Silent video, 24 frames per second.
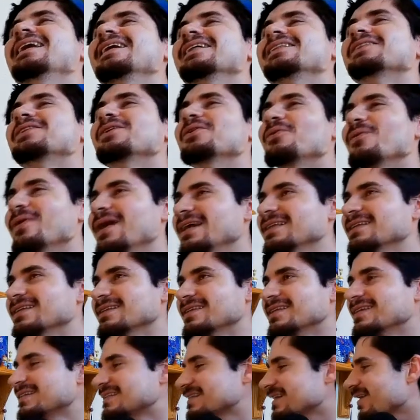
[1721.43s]
The way that
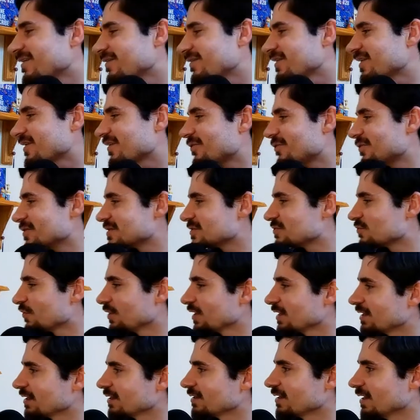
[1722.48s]
this article is
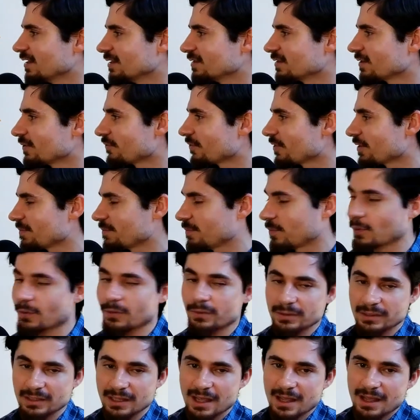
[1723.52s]
written and the
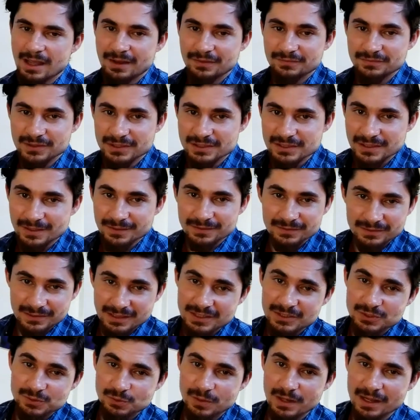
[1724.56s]
report of this art,
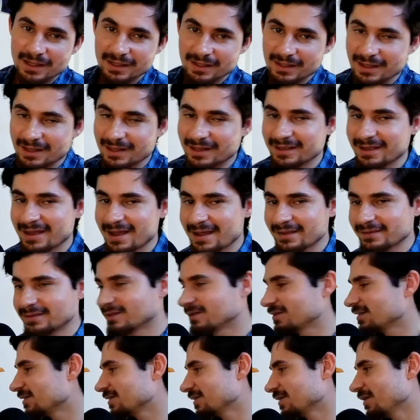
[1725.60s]
that's why I
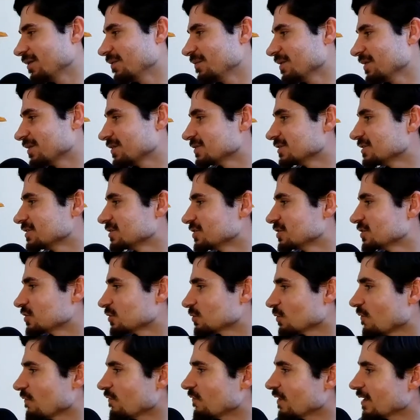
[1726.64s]
added it here, because it's just
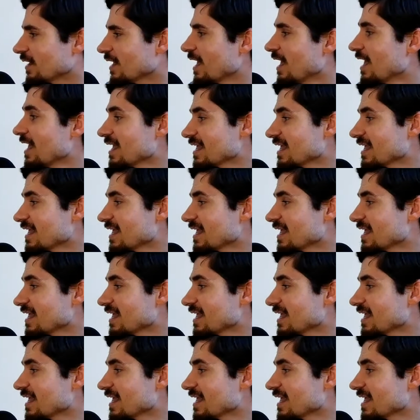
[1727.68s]
so funny.